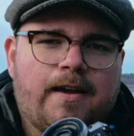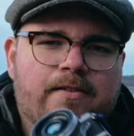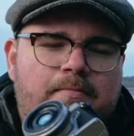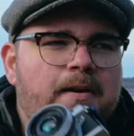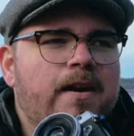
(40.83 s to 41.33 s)

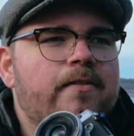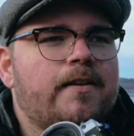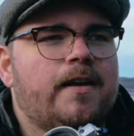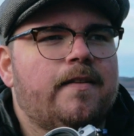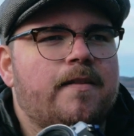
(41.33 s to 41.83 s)
is
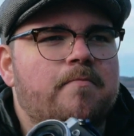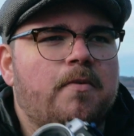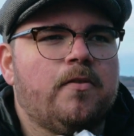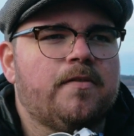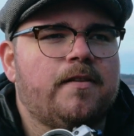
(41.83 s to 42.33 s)
apparently the
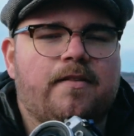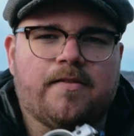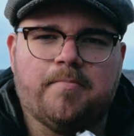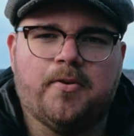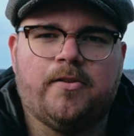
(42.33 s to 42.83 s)
most
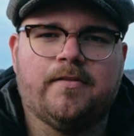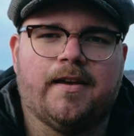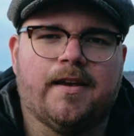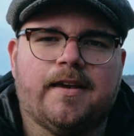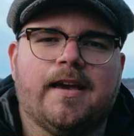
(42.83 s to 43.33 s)

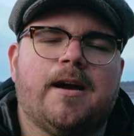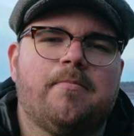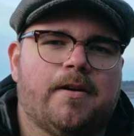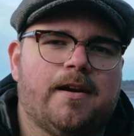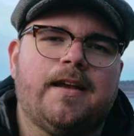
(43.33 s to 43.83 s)
disappointing
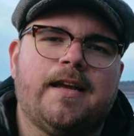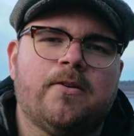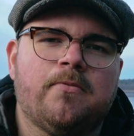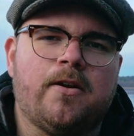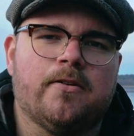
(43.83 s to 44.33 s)
camera in
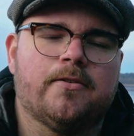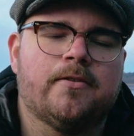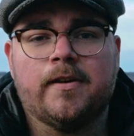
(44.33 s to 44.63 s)
the world.